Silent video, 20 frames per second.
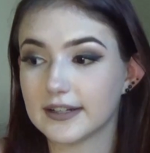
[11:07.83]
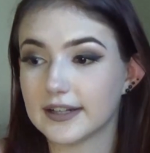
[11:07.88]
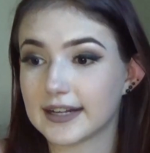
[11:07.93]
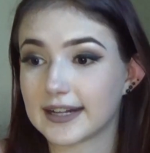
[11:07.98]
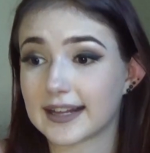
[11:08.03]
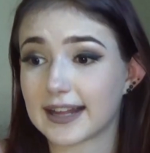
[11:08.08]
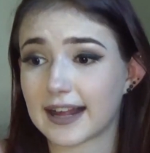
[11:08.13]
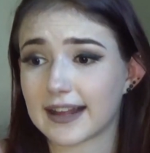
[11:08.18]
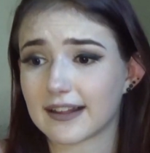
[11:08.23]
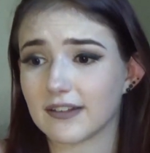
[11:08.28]

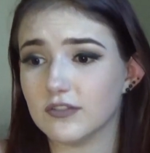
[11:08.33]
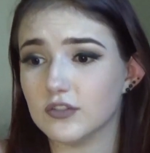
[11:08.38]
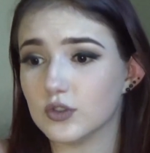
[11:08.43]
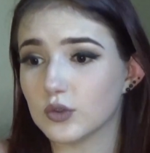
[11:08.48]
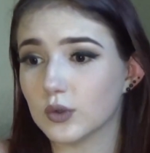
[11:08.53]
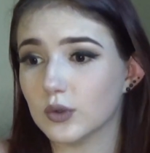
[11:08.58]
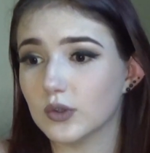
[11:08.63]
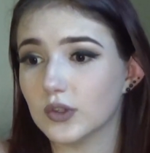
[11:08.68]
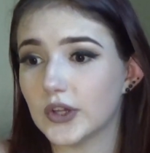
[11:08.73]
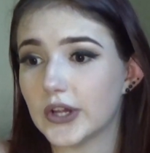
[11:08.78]
excessive
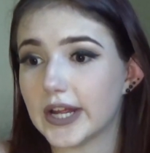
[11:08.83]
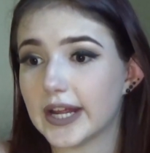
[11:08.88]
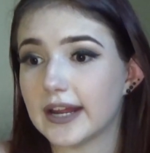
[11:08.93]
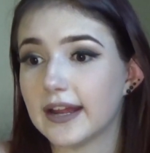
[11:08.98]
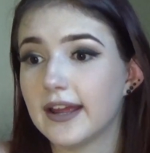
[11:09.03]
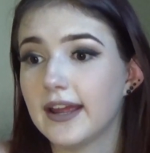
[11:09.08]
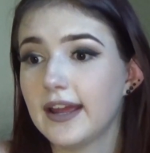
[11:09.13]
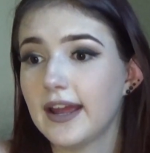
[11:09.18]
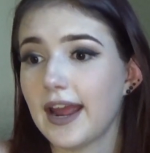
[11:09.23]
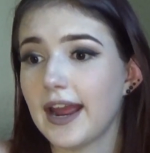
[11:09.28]

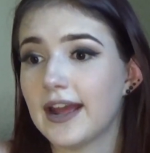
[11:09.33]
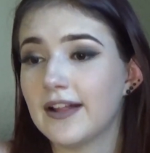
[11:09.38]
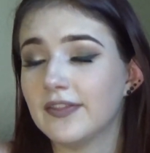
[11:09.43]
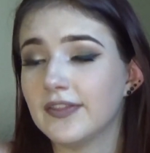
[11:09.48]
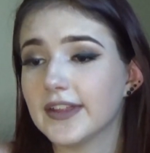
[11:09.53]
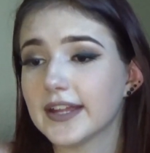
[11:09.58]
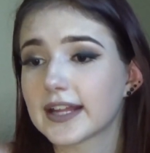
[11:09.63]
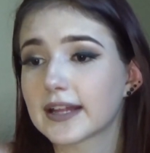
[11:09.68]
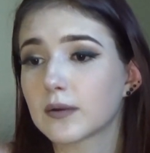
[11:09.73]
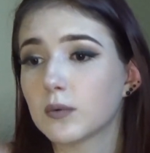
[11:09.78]
drooling,
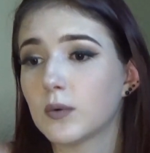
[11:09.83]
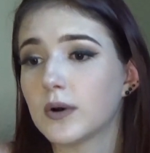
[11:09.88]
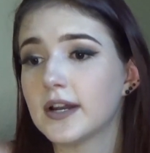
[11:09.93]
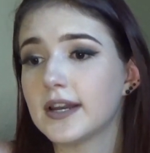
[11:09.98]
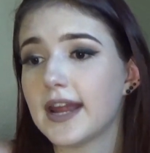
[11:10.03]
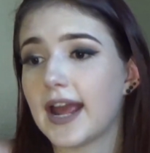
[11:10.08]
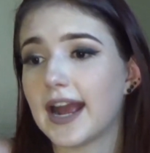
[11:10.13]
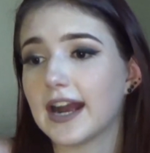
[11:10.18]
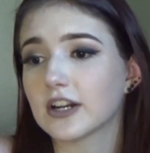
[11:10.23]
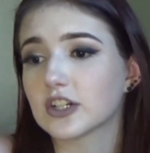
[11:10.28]
and this
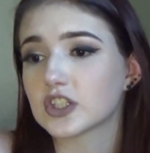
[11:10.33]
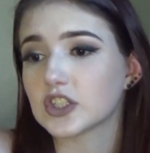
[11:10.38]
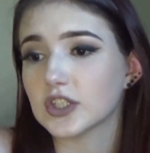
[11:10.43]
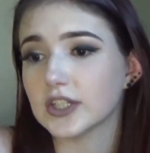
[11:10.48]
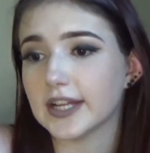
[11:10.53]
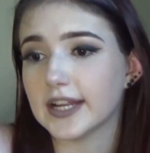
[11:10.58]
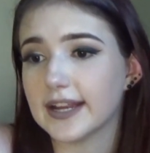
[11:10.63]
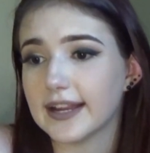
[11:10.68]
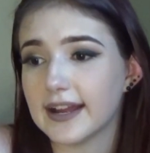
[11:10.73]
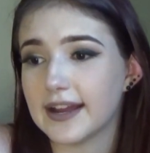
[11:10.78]
one
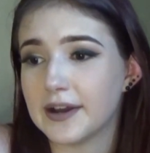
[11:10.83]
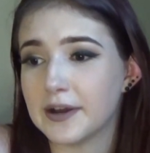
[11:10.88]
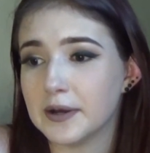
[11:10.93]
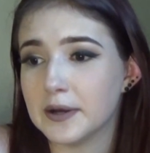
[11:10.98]
actually